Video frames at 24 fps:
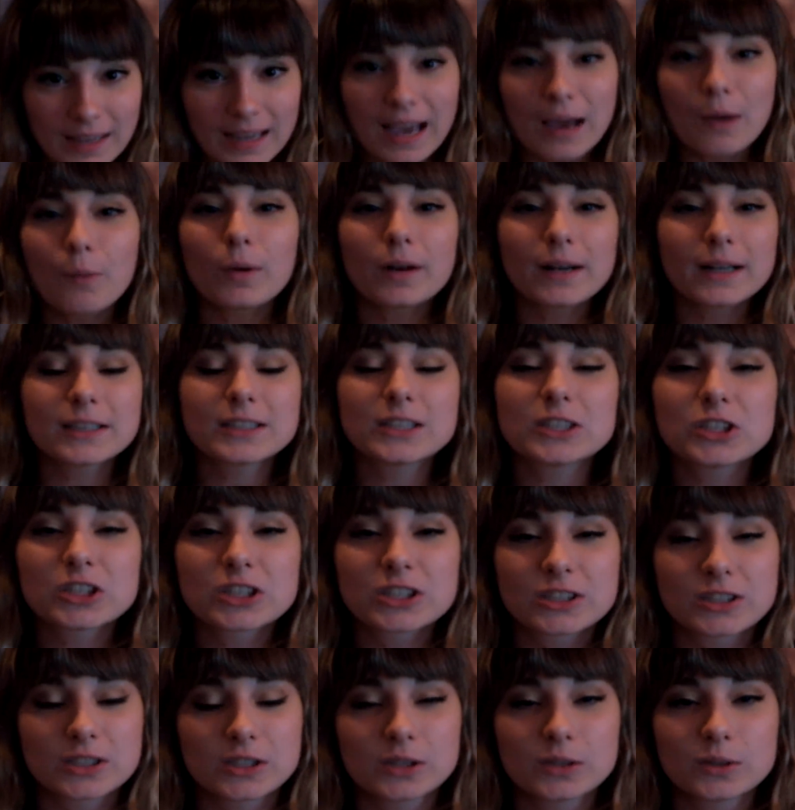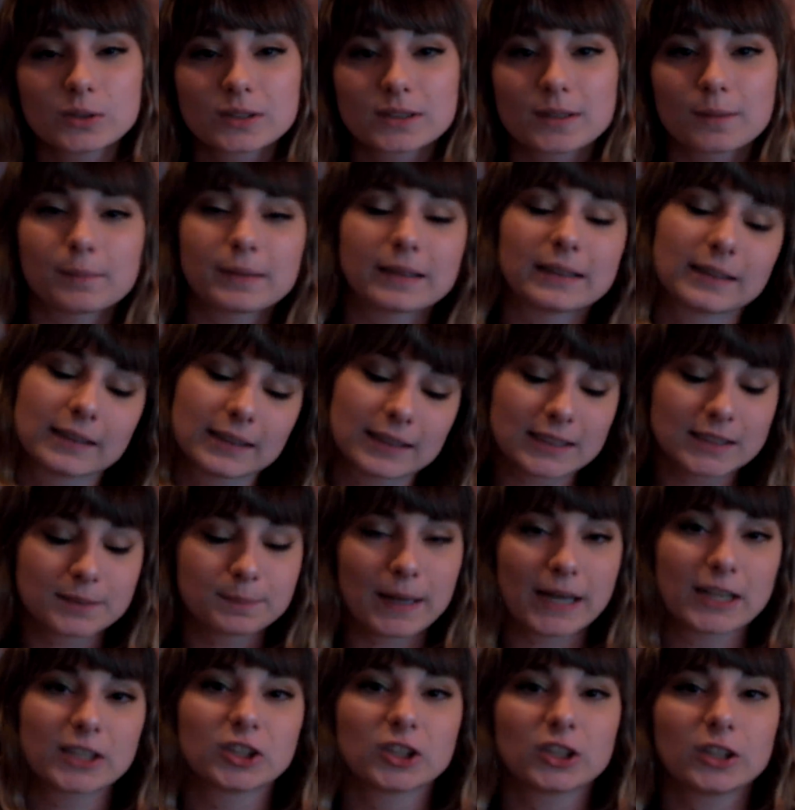I wanted to just do something a little
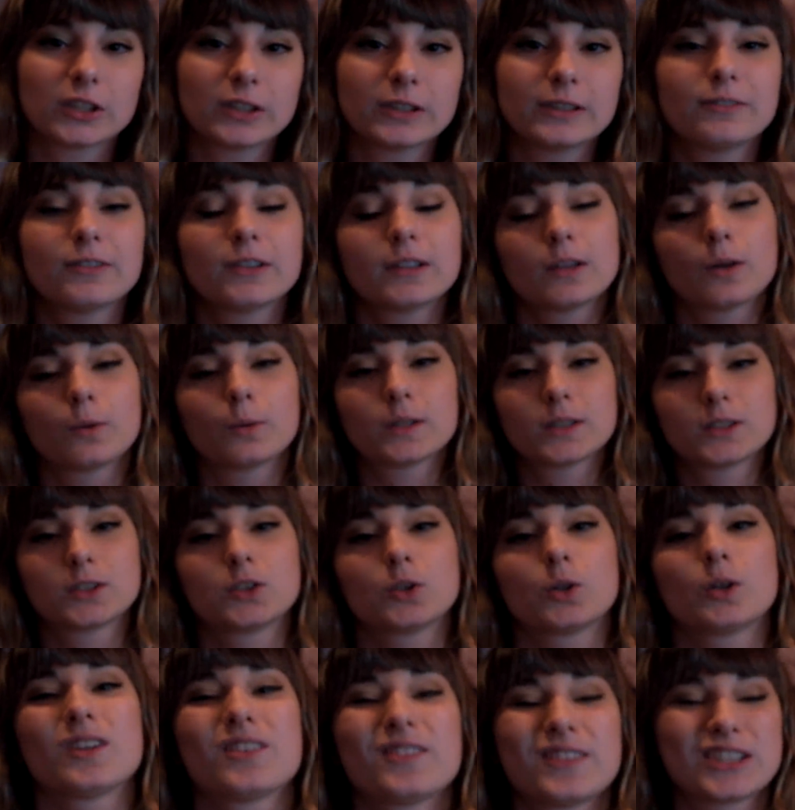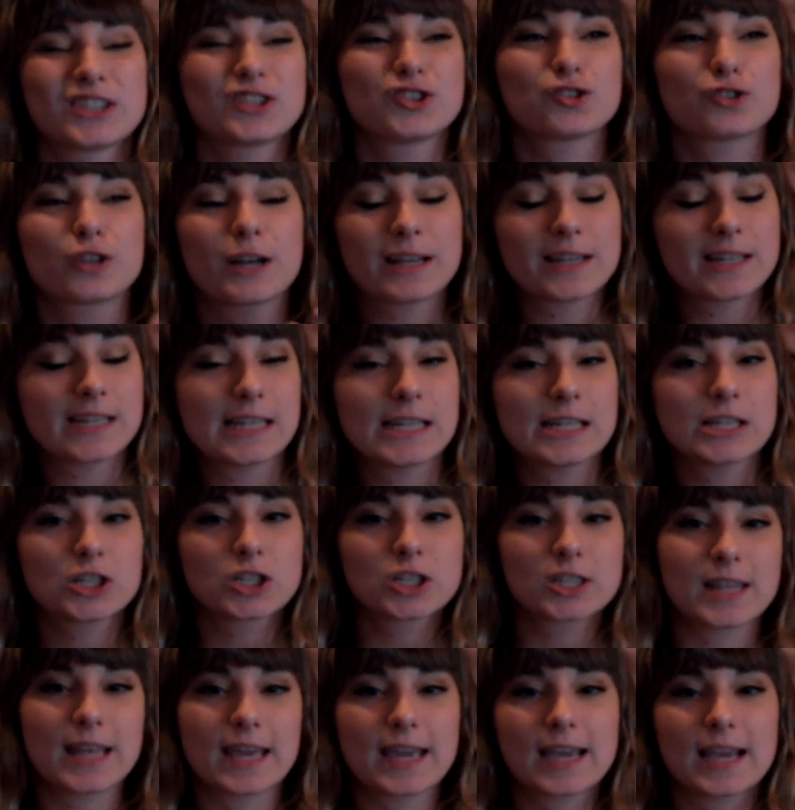special, even though it's sort of a
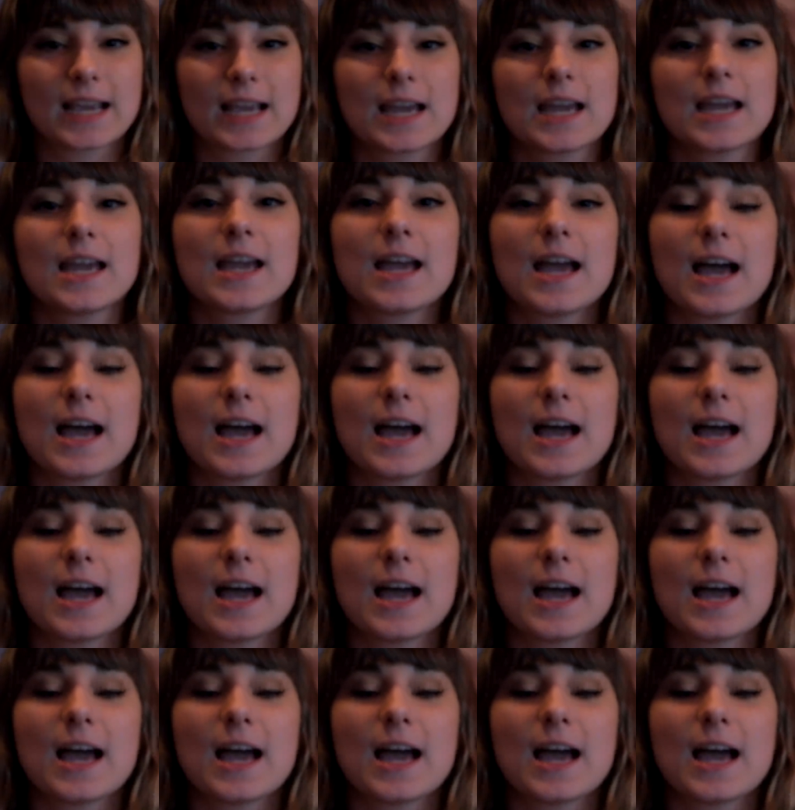trendy-ish thing.